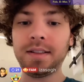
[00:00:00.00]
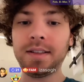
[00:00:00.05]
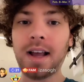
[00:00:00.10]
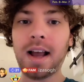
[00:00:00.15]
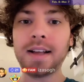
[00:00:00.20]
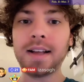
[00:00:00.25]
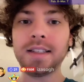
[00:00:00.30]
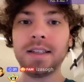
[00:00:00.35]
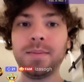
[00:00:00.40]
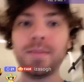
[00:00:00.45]

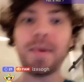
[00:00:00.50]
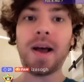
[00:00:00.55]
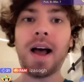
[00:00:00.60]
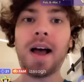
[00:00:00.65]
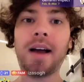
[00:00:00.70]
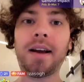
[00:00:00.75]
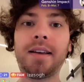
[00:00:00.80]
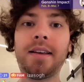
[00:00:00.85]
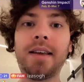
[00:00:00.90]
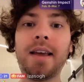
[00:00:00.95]
Sides and
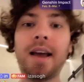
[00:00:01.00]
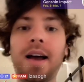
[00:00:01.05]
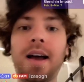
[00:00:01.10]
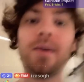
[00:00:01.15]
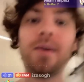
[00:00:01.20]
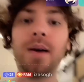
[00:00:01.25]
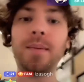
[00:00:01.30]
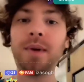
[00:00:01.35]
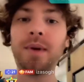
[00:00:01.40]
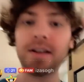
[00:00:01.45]
back.
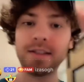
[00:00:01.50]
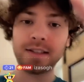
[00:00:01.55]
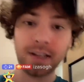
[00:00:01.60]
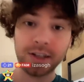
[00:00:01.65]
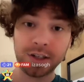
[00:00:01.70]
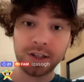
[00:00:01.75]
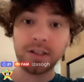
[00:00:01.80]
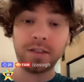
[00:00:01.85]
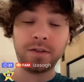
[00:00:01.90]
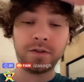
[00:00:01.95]
Yeah, I'm not
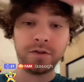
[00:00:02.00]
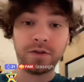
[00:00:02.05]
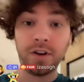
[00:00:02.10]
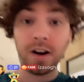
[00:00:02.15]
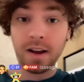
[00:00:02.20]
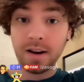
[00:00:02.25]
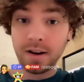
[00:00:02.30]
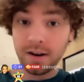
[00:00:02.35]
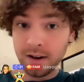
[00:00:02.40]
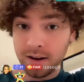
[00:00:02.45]
touching the
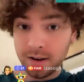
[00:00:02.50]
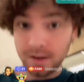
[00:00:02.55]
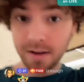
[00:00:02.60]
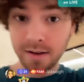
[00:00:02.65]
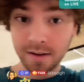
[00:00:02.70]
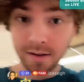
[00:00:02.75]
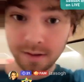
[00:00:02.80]
front.